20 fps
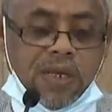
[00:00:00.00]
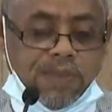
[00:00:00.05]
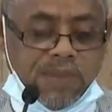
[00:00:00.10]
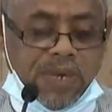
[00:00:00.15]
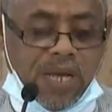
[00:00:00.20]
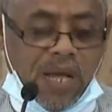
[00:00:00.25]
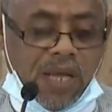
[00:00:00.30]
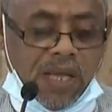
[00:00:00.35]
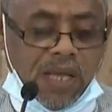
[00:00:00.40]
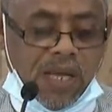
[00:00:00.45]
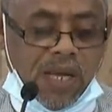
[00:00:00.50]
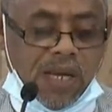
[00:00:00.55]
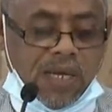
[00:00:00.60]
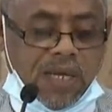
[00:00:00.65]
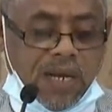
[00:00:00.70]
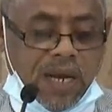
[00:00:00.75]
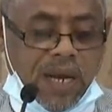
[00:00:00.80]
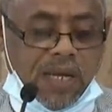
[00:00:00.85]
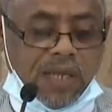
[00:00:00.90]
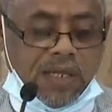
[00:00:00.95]
May Allah
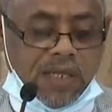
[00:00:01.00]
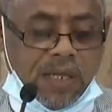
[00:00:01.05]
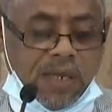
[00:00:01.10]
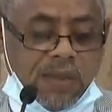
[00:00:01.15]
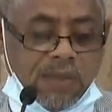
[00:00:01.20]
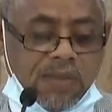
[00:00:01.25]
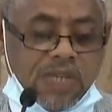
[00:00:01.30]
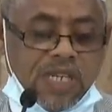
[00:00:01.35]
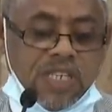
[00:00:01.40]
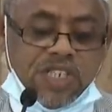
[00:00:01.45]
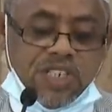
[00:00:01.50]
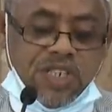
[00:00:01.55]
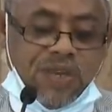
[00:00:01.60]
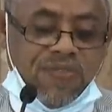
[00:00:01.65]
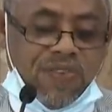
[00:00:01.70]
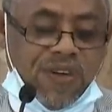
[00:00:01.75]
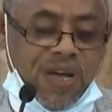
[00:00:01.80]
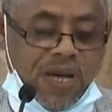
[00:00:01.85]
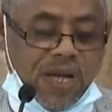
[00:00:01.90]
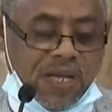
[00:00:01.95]
grant him
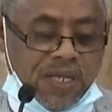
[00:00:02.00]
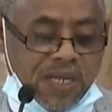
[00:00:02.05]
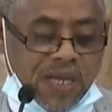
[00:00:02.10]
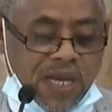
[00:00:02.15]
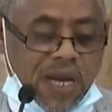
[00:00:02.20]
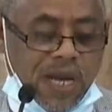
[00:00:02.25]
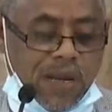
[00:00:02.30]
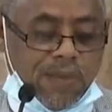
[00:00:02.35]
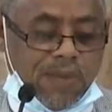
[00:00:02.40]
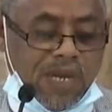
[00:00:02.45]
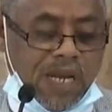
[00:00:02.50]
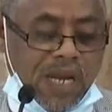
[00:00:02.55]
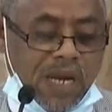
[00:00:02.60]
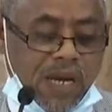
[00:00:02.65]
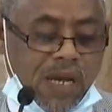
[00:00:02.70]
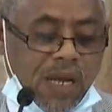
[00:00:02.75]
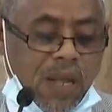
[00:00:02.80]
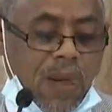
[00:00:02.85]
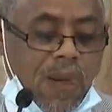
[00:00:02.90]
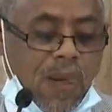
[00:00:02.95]
Shifa and
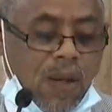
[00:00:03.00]
Kamila.